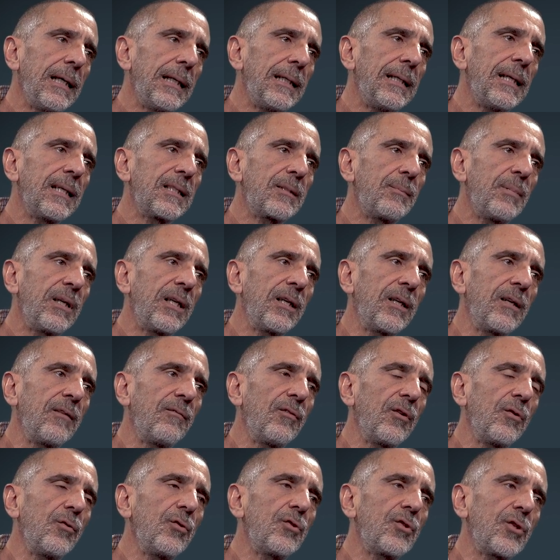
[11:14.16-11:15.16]
There's been an
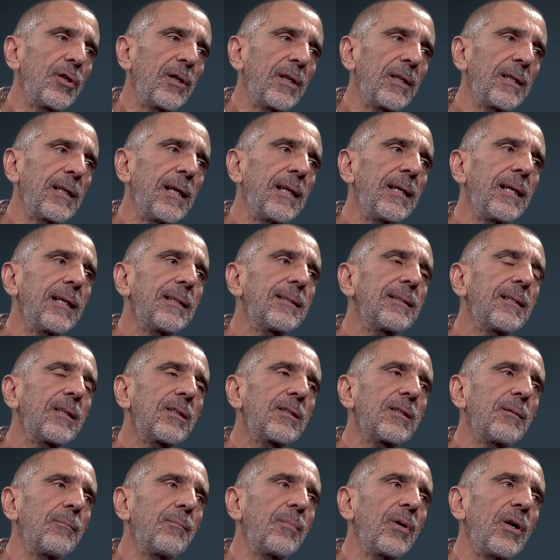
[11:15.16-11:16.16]
evolution and at a
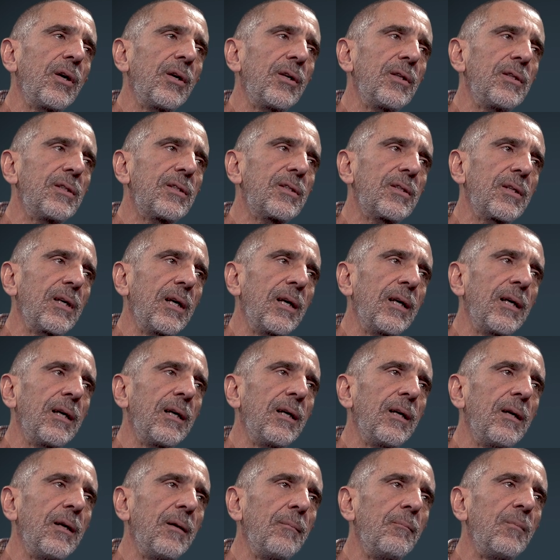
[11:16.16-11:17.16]
certain point
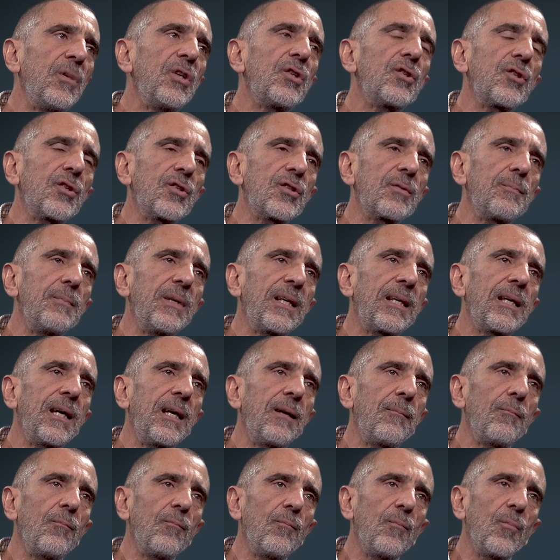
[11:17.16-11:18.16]
uh, missions
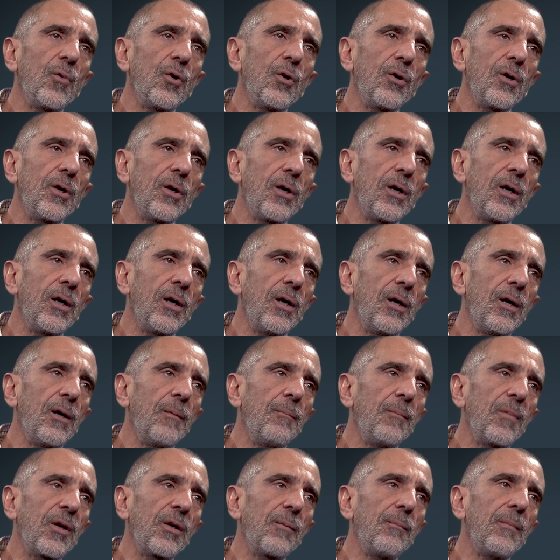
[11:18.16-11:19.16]
became more,
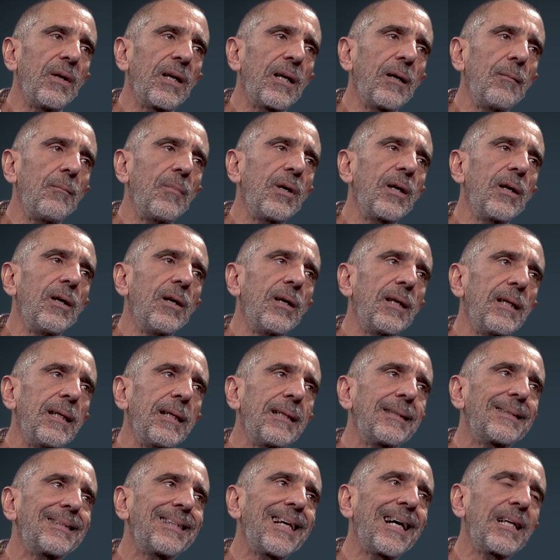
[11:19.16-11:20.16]
uh, became bigger and they
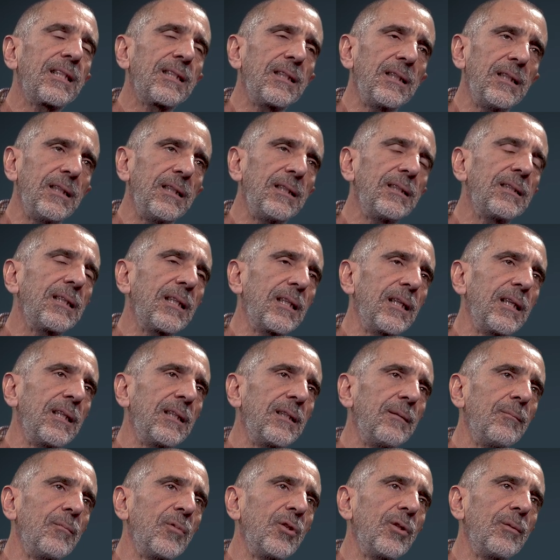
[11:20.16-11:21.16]
started
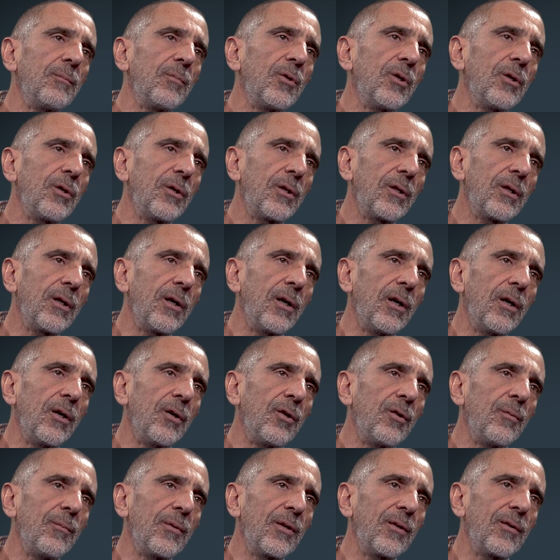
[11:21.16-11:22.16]
integrating more and more uh,
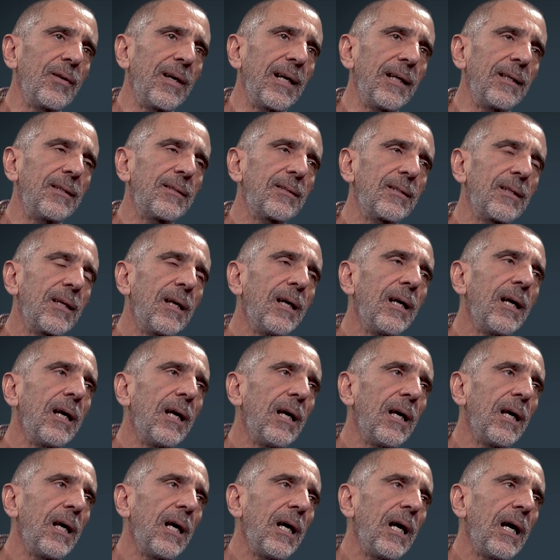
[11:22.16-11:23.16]
human rights.
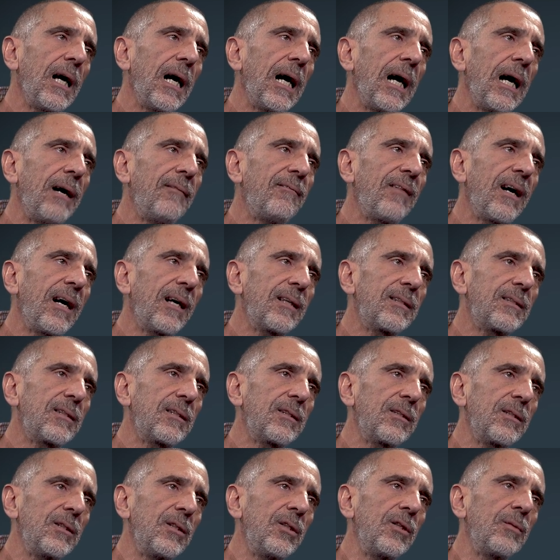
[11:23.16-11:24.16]
I've had
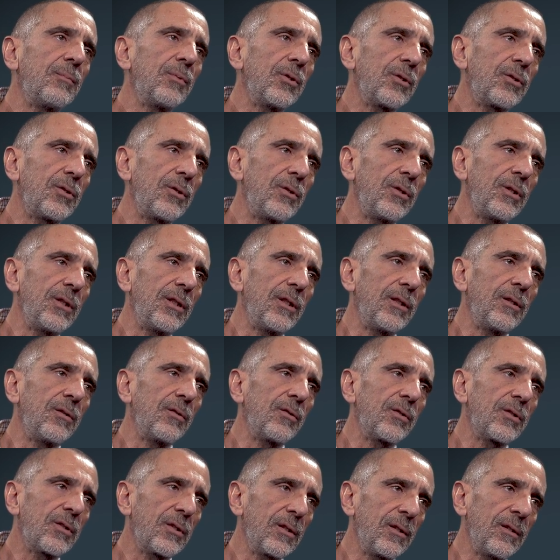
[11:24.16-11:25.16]
the opportunity to
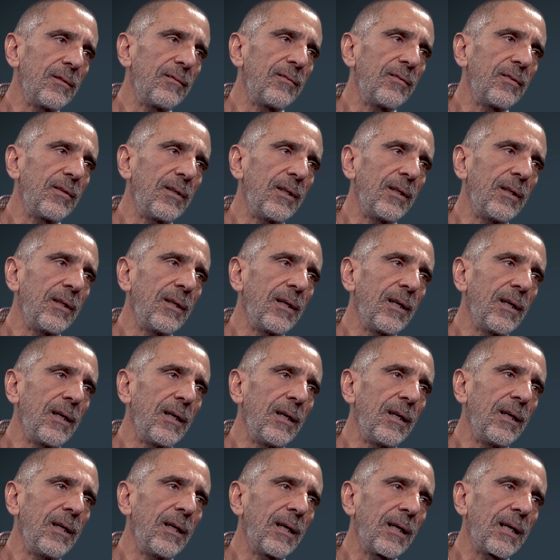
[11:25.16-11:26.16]
serve in a,
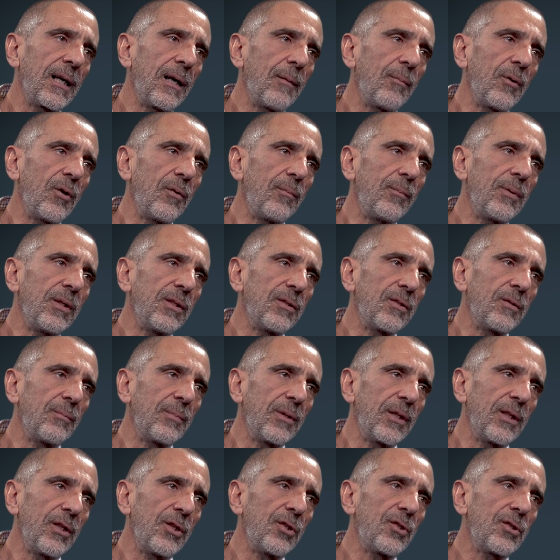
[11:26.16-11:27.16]
in a couple of peace
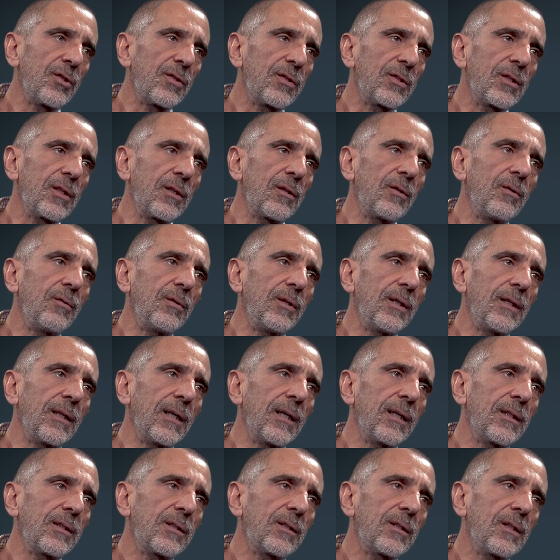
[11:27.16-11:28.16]
operations, including
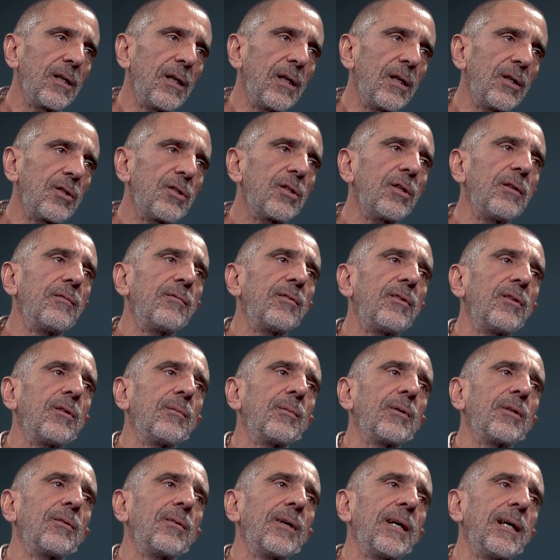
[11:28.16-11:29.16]
as chief
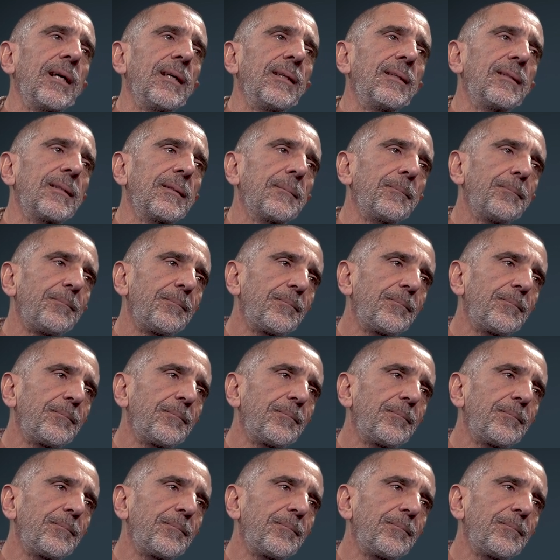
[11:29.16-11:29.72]
human rights.